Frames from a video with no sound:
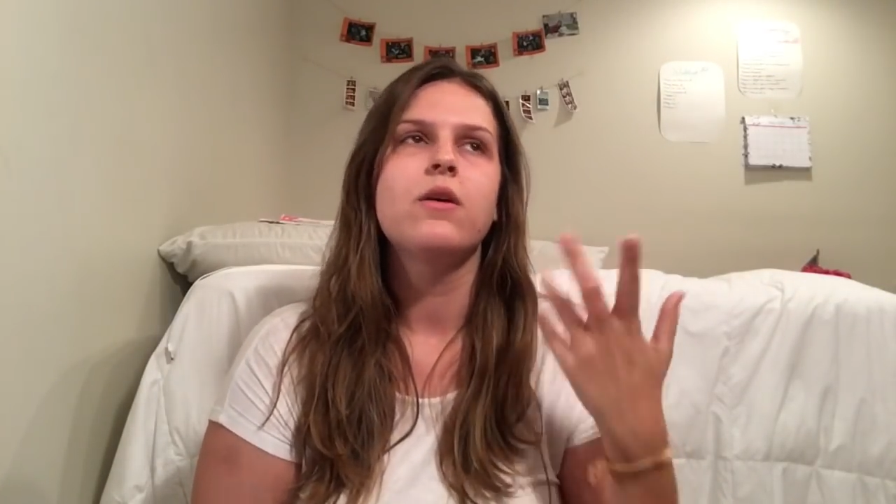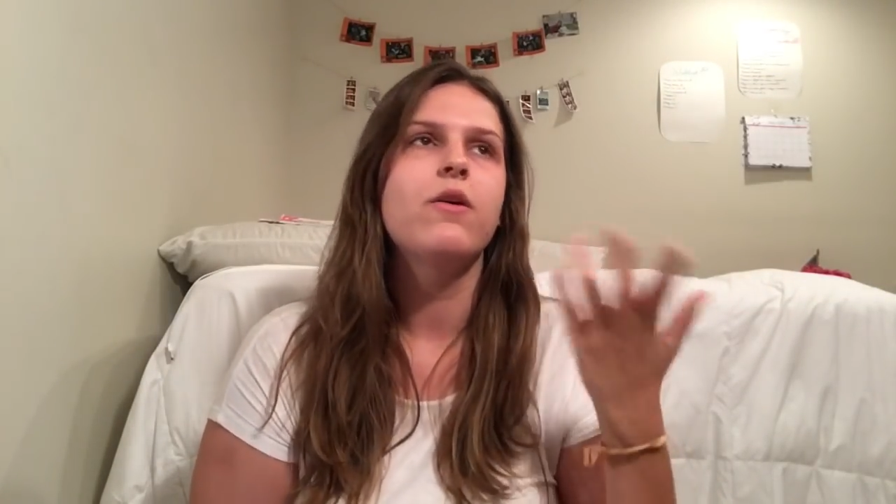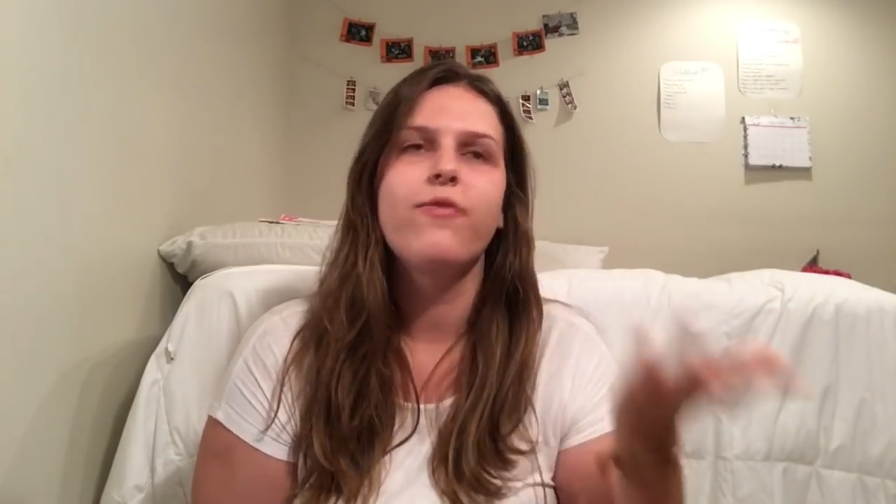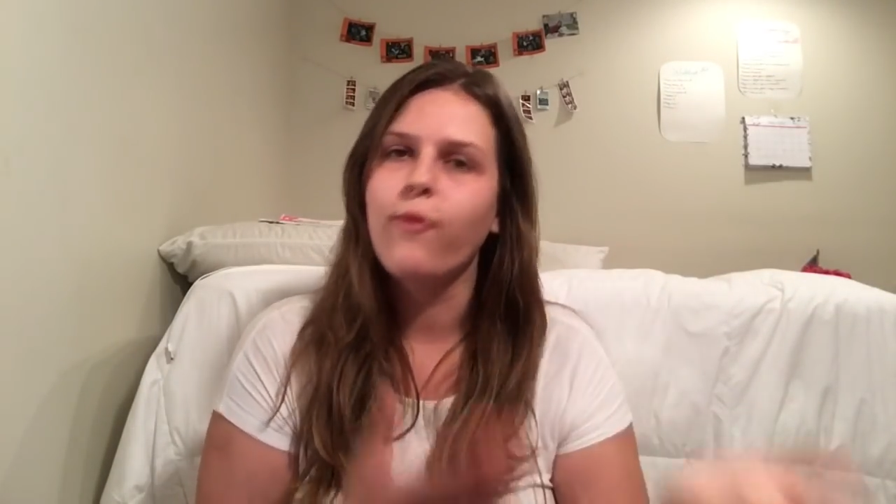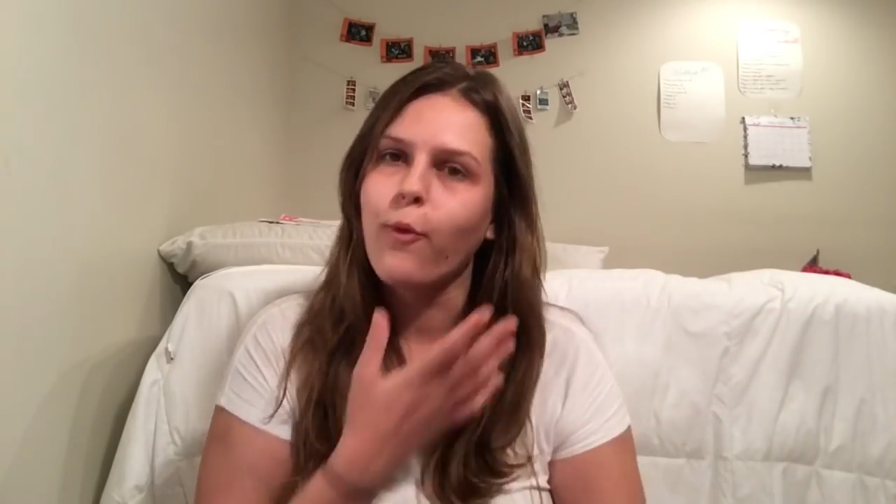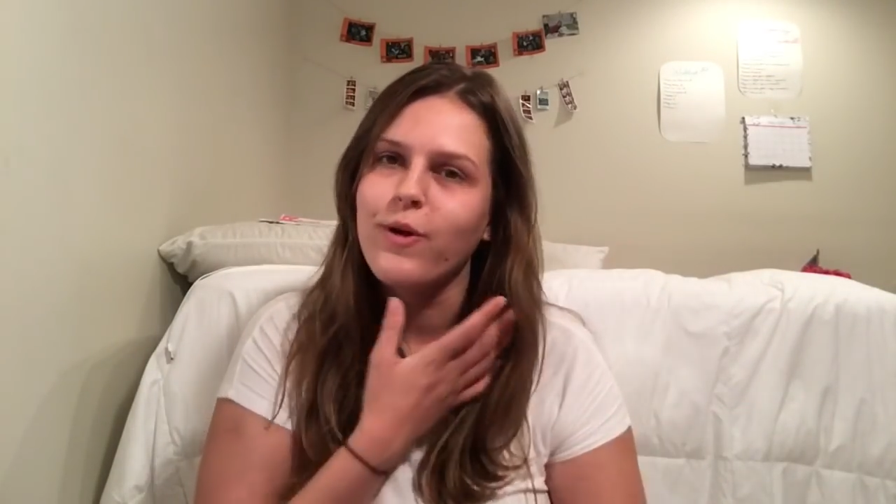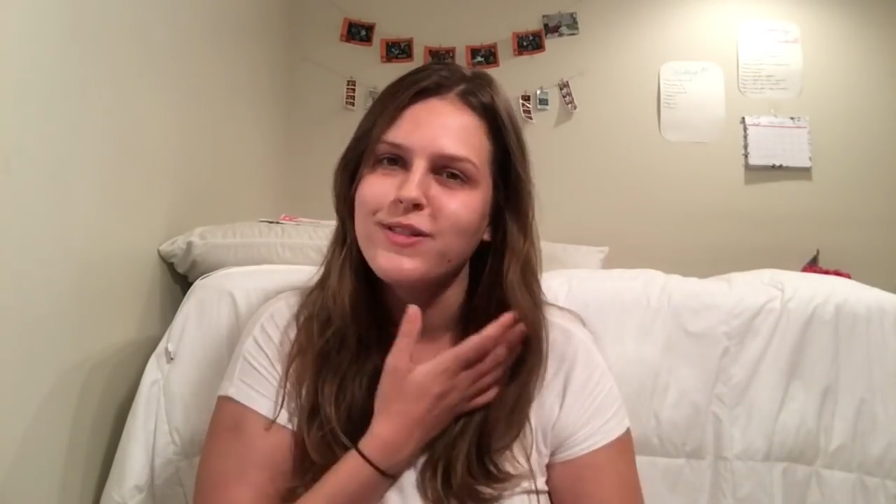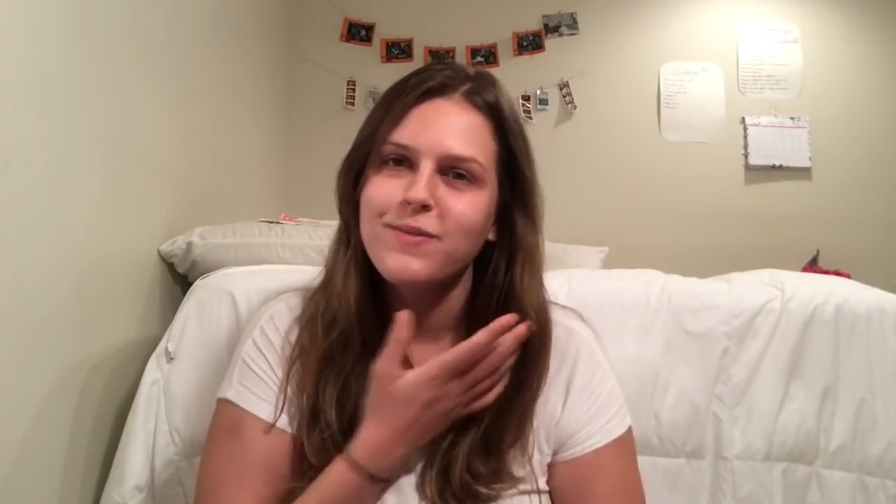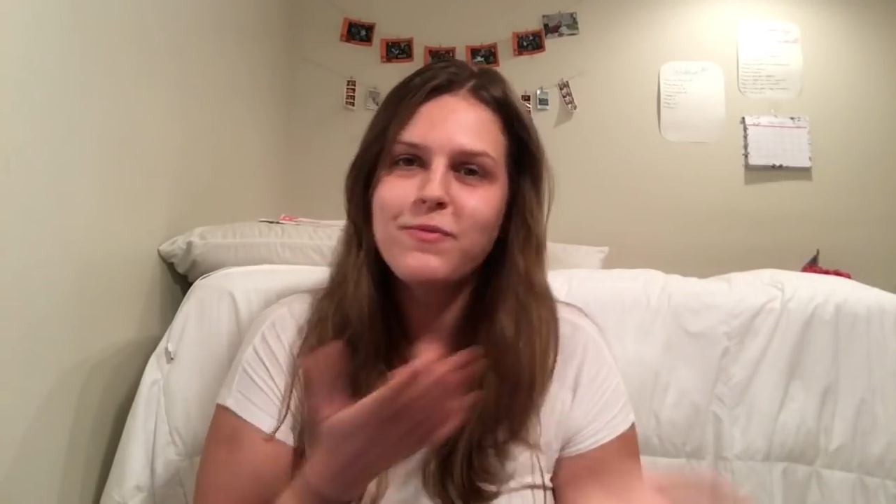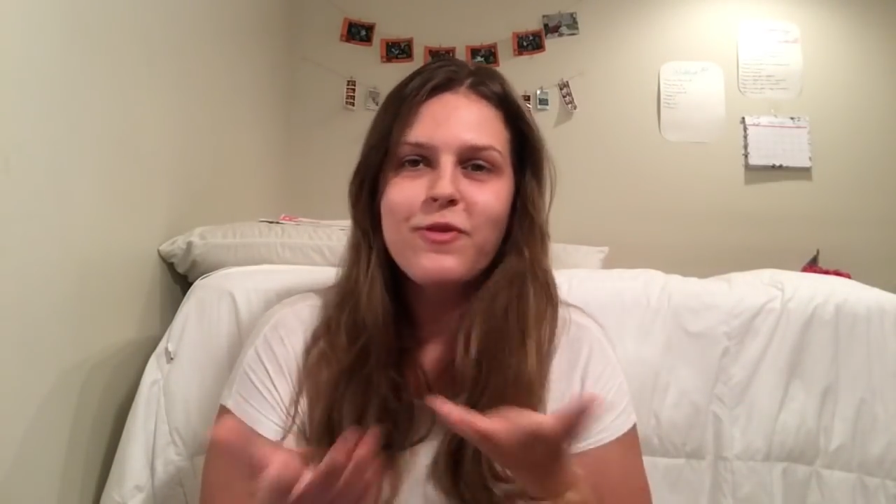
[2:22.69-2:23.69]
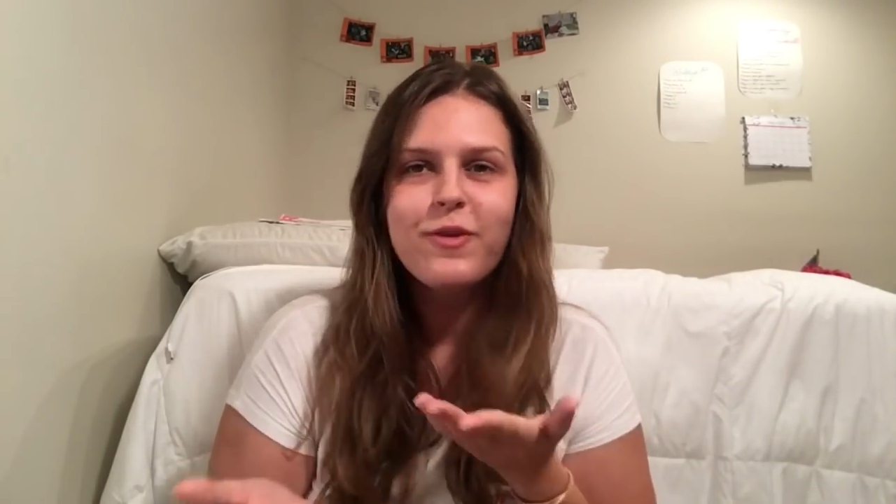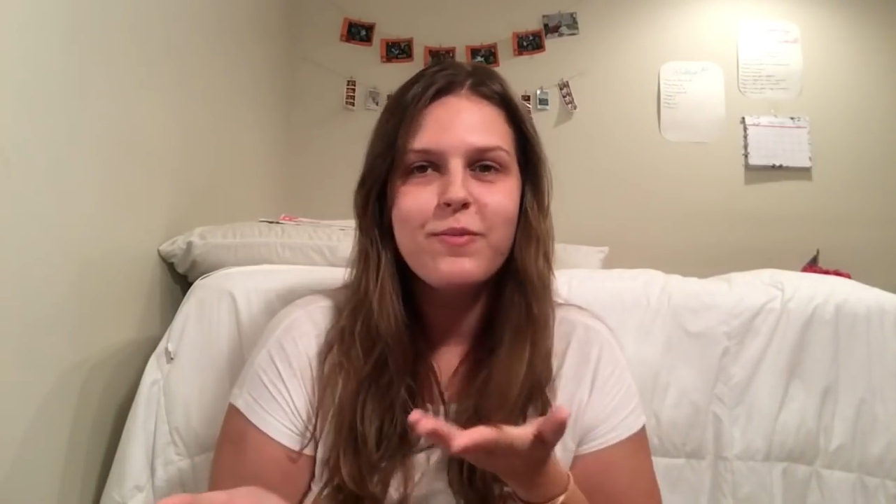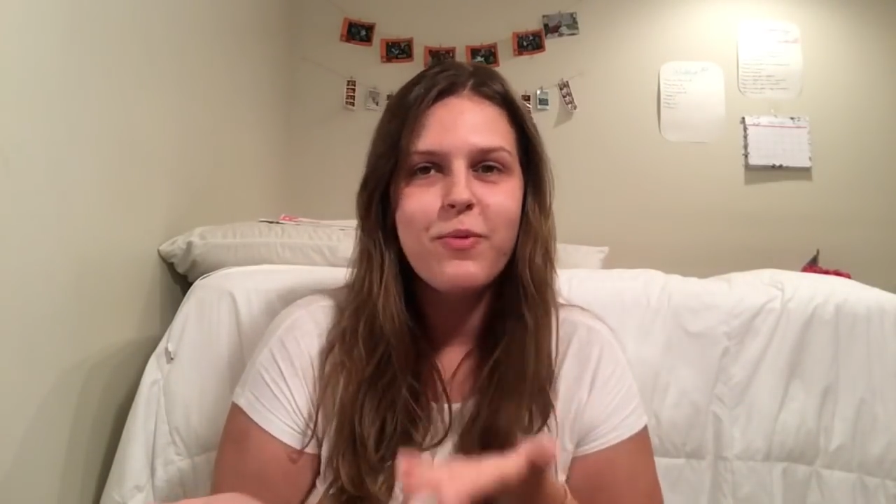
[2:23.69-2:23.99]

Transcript: Of course I'm fluent in